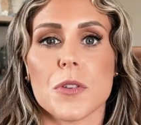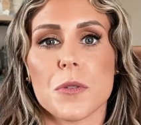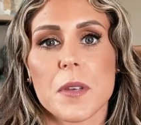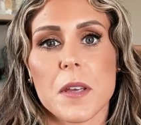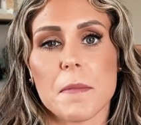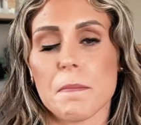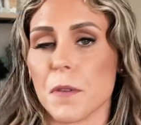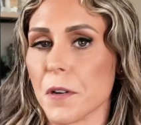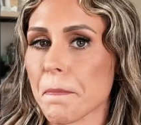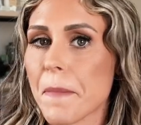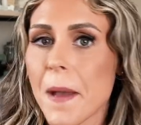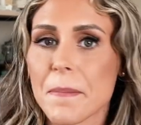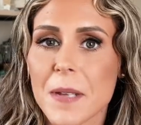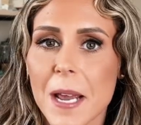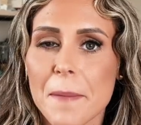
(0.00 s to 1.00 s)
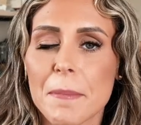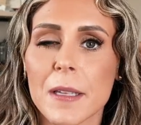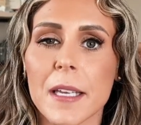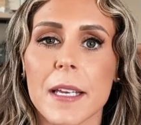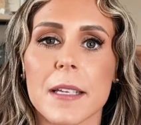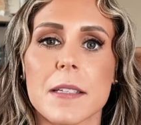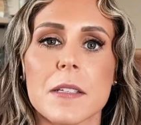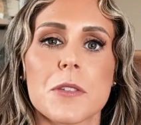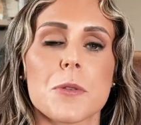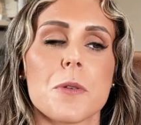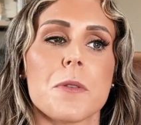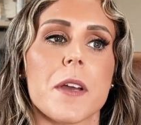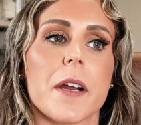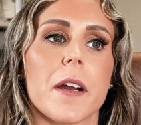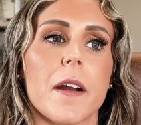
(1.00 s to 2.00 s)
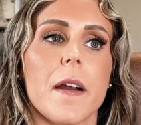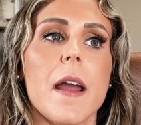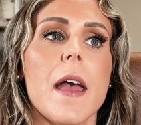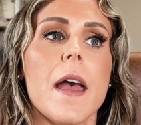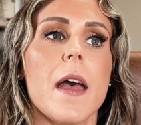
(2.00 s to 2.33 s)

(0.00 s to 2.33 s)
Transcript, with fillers: You can book peptide plans through there.